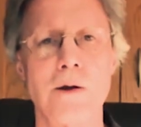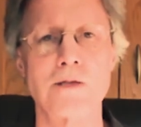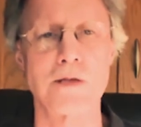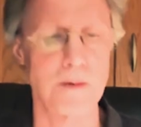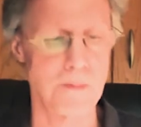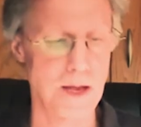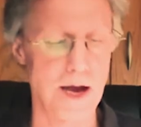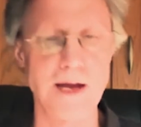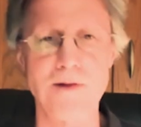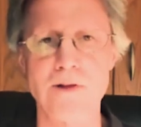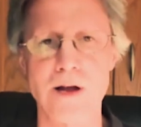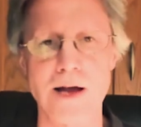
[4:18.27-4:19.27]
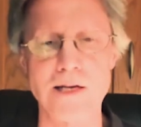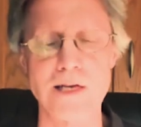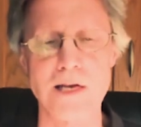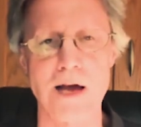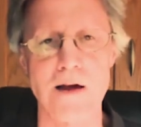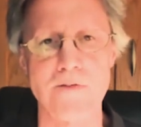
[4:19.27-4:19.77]
it's going to be
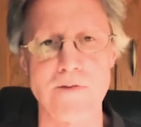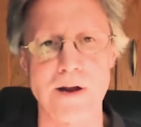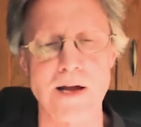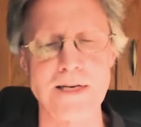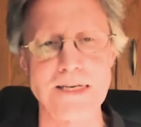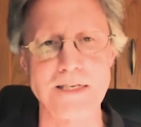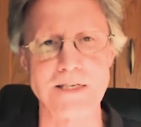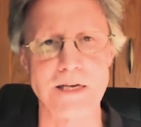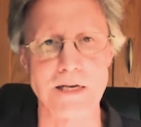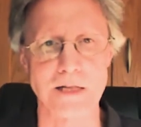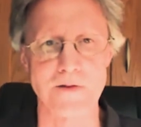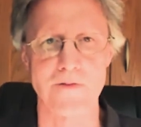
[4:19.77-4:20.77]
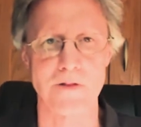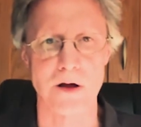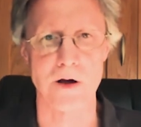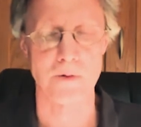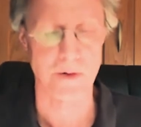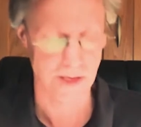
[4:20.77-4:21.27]
ITF and ITZ in the
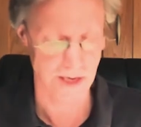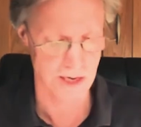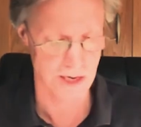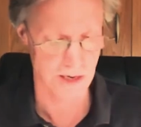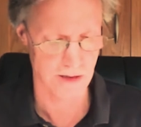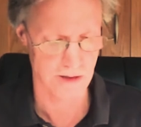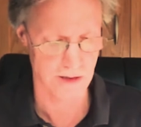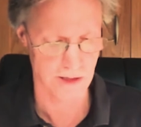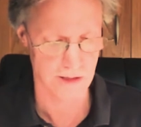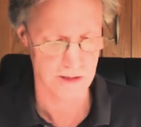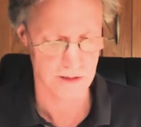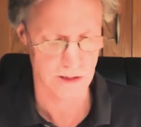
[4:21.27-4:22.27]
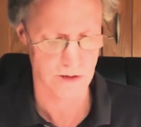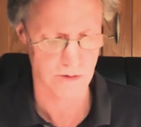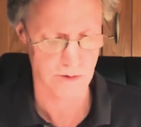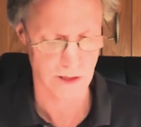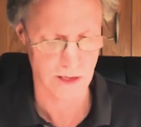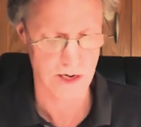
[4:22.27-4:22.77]
flow and in the
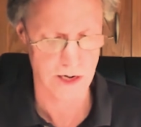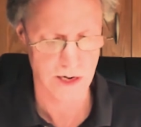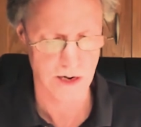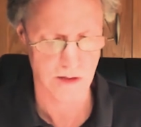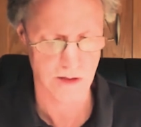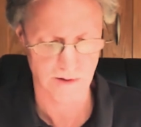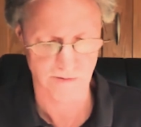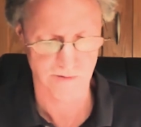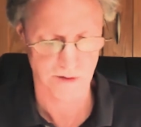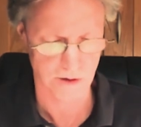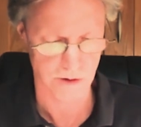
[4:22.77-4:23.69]
zone, in the